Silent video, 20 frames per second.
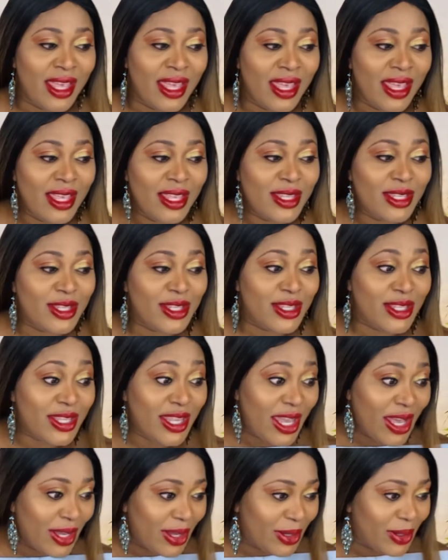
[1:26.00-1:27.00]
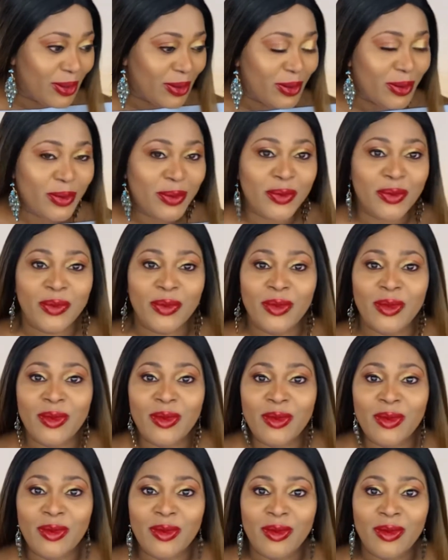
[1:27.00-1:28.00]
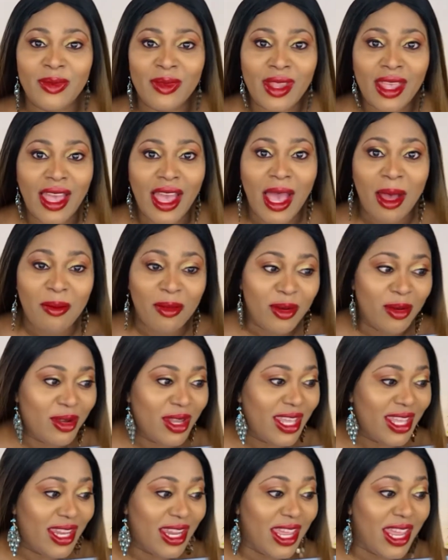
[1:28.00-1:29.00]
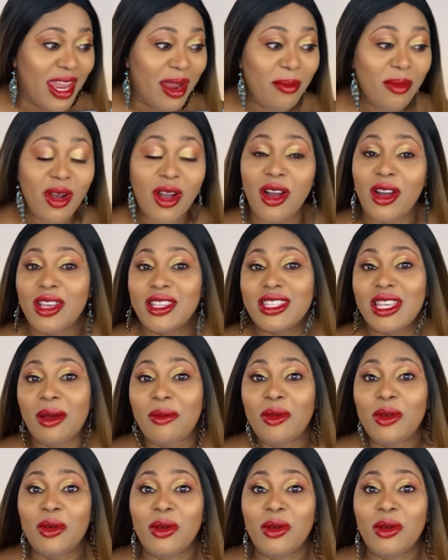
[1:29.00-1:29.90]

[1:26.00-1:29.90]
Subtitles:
So I'm looking here because I'm